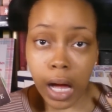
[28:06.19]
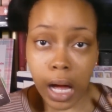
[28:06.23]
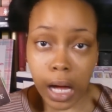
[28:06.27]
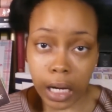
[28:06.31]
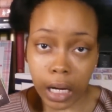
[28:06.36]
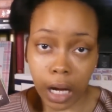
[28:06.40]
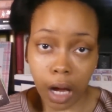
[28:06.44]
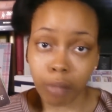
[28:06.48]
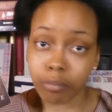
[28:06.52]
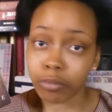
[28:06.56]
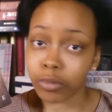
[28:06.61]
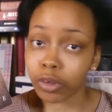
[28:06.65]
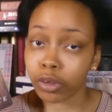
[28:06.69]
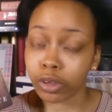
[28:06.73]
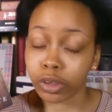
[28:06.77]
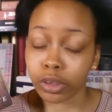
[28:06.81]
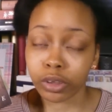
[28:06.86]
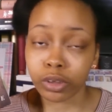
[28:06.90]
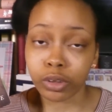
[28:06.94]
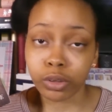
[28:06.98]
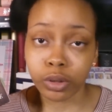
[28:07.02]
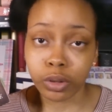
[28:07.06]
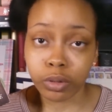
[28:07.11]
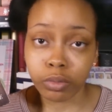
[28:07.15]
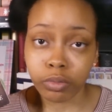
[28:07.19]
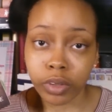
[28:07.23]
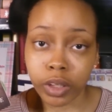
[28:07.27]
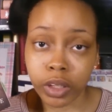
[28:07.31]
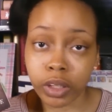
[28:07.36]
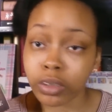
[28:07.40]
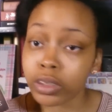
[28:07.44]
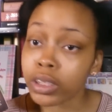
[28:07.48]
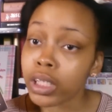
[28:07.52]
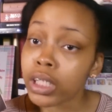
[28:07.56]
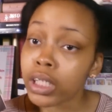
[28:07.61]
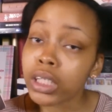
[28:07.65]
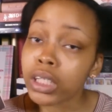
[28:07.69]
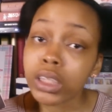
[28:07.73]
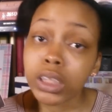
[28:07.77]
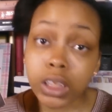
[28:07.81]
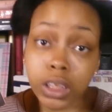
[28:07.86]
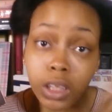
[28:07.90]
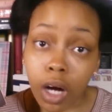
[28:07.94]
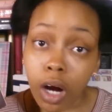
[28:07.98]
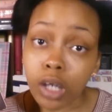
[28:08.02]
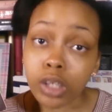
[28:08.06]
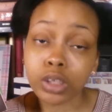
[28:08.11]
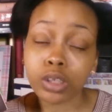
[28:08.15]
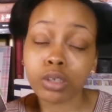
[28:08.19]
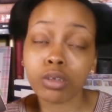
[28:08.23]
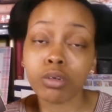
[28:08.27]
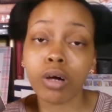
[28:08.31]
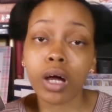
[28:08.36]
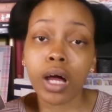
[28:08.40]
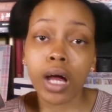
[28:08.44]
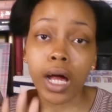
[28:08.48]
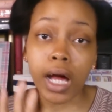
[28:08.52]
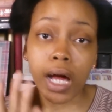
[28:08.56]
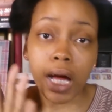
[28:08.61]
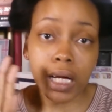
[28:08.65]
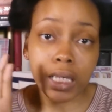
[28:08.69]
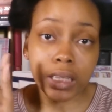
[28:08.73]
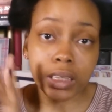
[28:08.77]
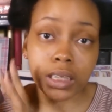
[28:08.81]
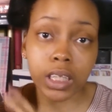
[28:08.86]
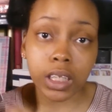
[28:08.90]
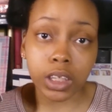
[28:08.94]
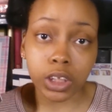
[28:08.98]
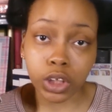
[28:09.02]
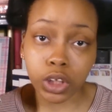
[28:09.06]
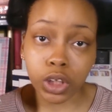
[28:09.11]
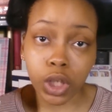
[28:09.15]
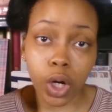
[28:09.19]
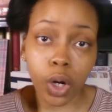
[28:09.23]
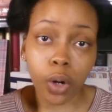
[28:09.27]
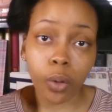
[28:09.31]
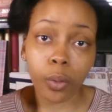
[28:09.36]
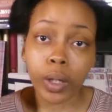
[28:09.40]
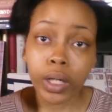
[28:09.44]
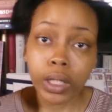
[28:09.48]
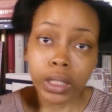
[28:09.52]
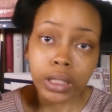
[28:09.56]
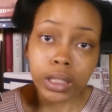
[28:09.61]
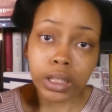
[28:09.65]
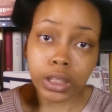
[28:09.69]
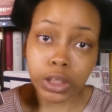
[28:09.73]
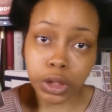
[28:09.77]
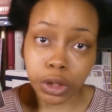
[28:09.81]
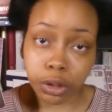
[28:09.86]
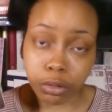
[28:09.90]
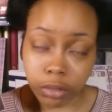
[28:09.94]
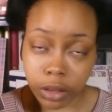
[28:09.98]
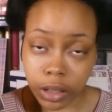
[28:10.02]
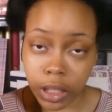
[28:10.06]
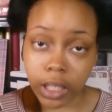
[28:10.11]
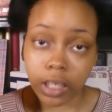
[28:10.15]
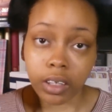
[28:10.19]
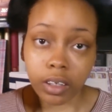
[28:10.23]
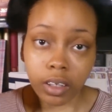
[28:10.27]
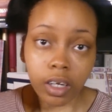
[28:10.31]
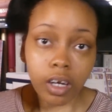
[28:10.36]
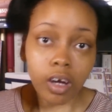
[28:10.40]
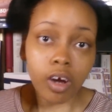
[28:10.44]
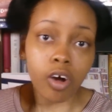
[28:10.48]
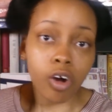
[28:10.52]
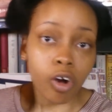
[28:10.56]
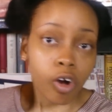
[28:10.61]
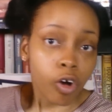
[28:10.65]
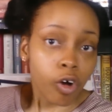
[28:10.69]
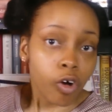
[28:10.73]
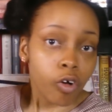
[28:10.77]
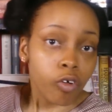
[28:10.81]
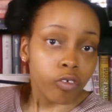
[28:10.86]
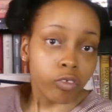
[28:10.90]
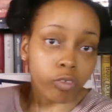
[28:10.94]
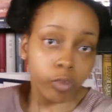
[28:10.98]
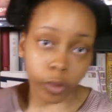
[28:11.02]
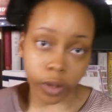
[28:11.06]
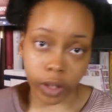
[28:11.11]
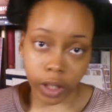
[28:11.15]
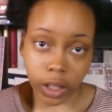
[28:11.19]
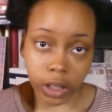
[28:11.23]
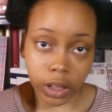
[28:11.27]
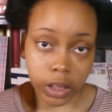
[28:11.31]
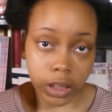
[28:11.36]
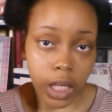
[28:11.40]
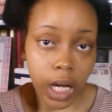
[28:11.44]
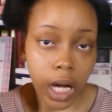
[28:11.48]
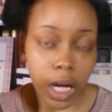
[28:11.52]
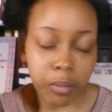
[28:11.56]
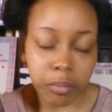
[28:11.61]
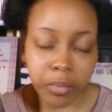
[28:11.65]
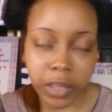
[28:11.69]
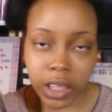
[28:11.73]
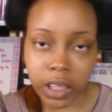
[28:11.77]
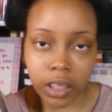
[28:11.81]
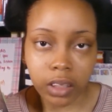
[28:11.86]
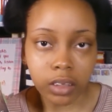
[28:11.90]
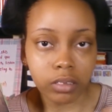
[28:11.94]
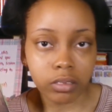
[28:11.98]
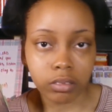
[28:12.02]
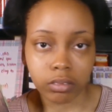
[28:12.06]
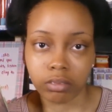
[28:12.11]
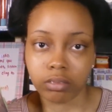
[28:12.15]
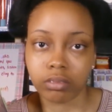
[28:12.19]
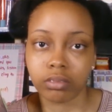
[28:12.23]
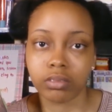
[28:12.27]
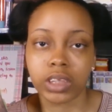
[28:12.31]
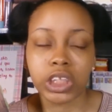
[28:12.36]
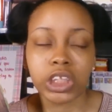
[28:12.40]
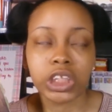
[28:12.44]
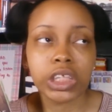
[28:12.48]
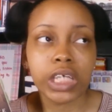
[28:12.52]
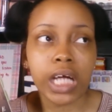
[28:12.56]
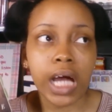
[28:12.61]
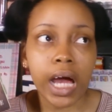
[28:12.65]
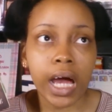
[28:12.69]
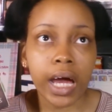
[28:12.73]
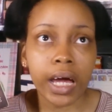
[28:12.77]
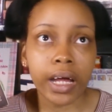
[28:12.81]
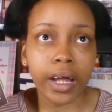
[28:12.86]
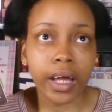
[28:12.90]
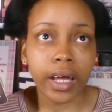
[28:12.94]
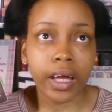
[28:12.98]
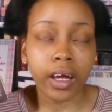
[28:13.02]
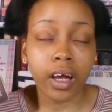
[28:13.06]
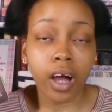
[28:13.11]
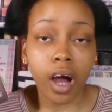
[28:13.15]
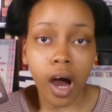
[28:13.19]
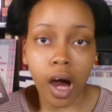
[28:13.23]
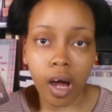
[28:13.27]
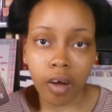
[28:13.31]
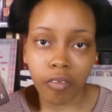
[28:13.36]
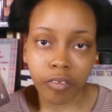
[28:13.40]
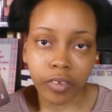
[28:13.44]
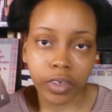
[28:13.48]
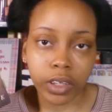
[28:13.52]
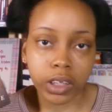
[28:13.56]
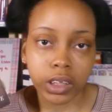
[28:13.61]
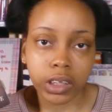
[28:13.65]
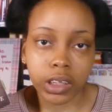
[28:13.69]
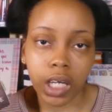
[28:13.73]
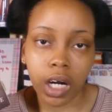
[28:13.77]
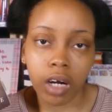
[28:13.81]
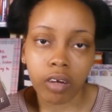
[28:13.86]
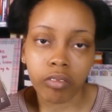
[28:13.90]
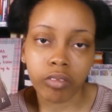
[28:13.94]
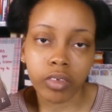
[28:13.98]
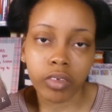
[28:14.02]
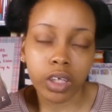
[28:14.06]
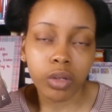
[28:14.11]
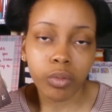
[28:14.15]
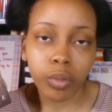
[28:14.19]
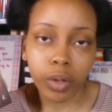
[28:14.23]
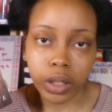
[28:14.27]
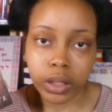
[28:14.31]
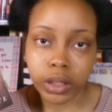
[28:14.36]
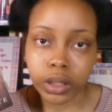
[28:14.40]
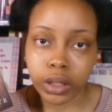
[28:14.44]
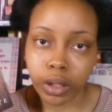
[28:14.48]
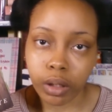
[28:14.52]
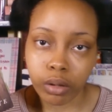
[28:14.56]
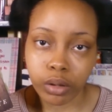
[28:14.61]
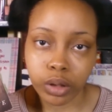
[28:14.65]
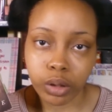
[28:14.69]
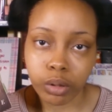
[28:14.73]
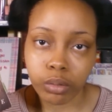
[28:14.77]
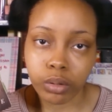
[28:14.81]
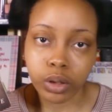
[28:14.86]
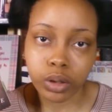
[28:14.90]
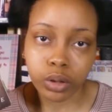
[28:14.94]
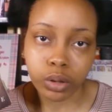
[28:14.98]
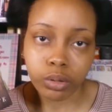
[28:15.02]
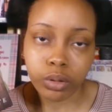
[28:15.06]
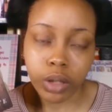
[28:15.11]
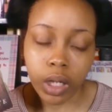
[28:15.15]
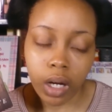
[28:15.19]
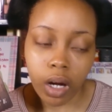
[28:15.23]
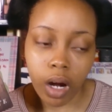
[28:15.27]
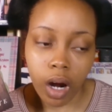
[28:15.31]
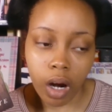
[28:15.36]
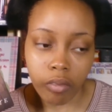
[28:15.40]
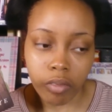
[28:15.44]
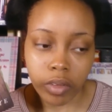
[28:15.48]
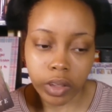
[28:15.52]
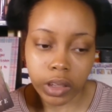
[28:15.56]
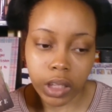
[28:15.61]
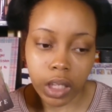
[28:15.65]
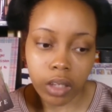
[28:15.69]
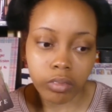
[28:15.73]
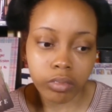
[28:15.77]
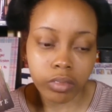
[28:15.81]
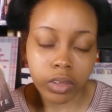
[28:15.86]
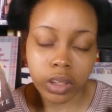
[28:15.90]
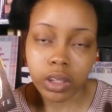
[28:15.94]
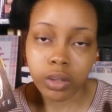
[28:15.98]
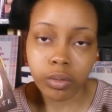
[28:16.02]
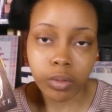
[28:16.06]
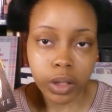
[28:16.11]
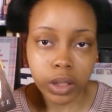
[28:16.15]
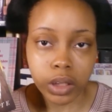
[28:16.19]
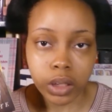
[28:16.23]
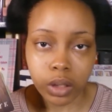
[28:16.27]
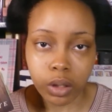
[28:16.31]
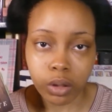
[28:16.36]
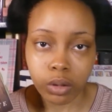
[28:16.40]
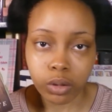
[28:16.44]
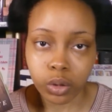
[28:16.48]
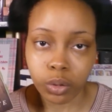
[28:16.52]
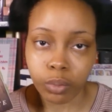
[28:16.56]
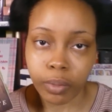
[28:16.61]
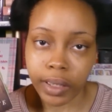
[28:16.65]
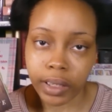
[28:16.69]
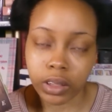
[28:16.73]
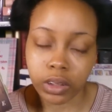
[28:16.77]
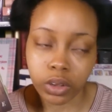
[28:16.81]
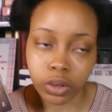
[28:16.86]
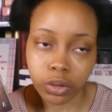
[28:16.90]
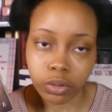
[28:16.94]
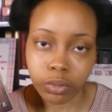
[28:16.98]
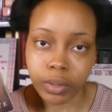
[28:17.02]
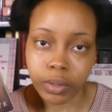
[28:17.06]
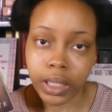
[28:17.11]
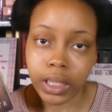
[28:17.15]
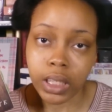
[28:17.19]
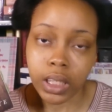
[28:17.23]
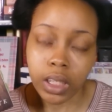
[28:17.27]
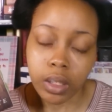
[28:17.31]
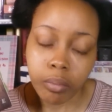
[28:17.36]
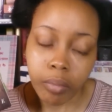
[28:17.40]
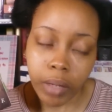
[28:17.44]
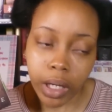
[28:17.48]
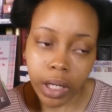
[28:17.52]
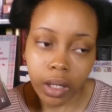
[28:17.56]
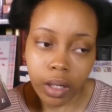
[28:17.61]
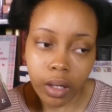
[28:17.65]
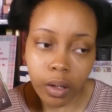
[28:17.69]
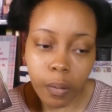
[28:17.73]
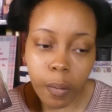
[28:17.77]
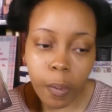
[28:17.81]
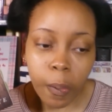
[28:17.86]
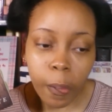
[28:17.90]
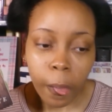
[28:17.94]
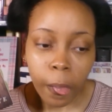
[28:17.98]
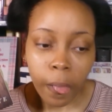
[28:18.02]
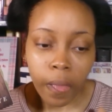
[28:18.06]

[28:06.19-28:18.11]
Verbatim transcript: I comment on her YouTube videos. She also has a show that she created for this. I mean, she had a conference that I really wanted to go to. It was a two day conference I really wanted to go to back in June, but I didn't make it.